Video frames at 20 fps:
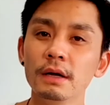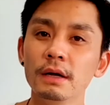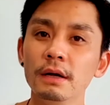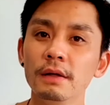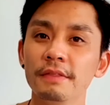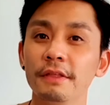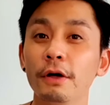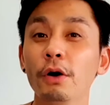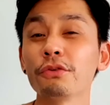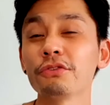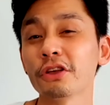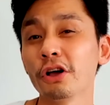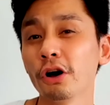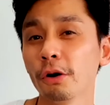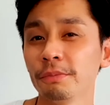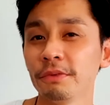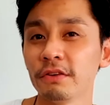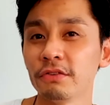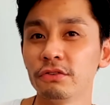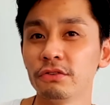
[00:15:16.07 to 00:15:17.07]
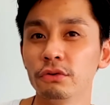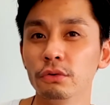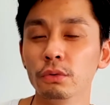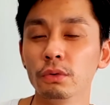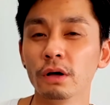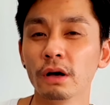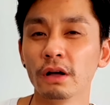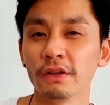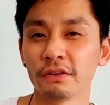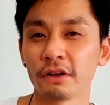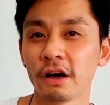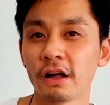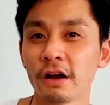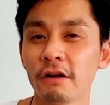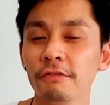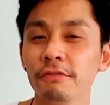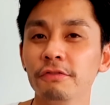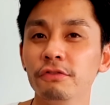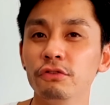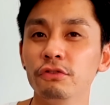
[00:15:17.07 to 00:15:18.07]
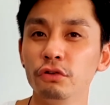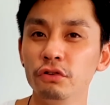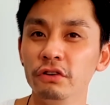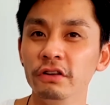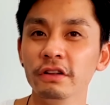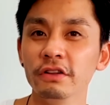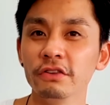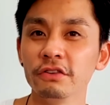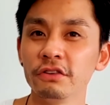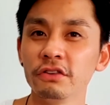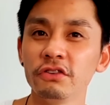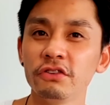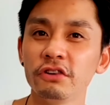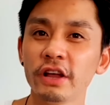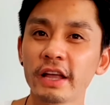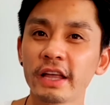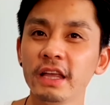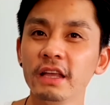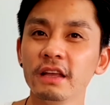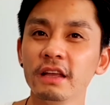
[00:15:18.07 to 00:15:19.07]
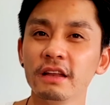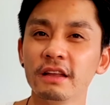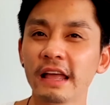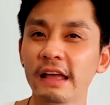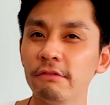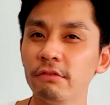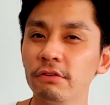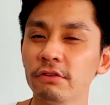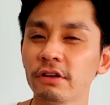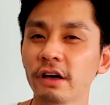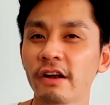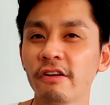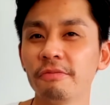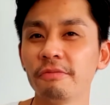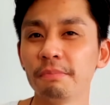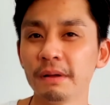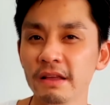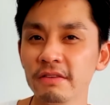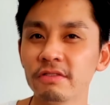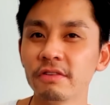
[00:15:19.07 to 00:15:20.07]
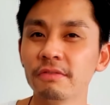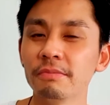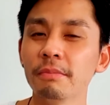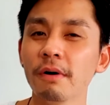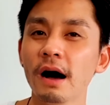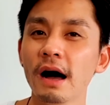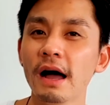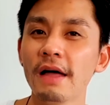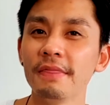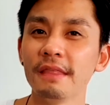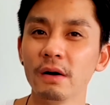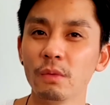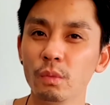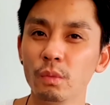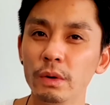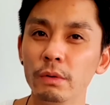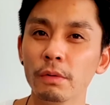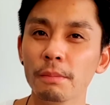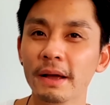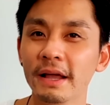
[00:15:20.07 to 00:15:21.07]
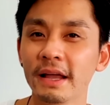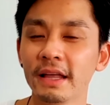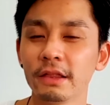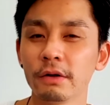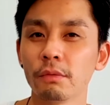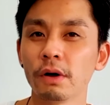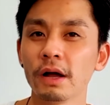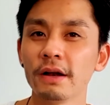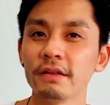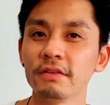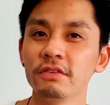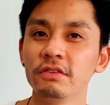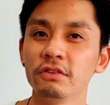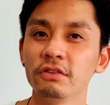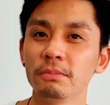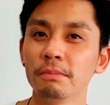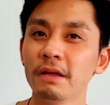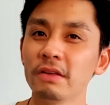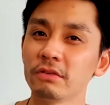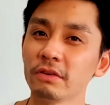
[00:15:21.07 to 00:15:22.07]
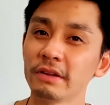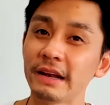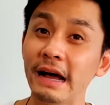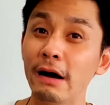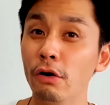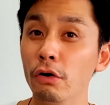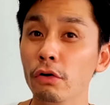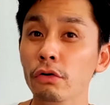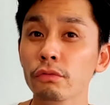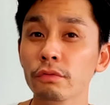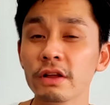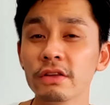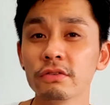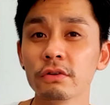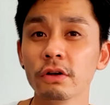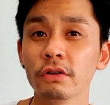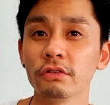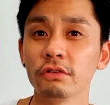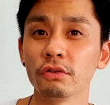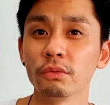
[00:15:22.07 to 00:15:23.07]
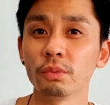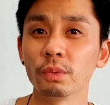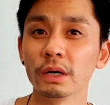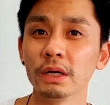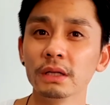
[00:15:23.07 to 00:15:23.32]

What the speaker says: They also helped us do a kind of due diligence checking and gave us kind of peace of mind that we were making the right decision based on our own research as well.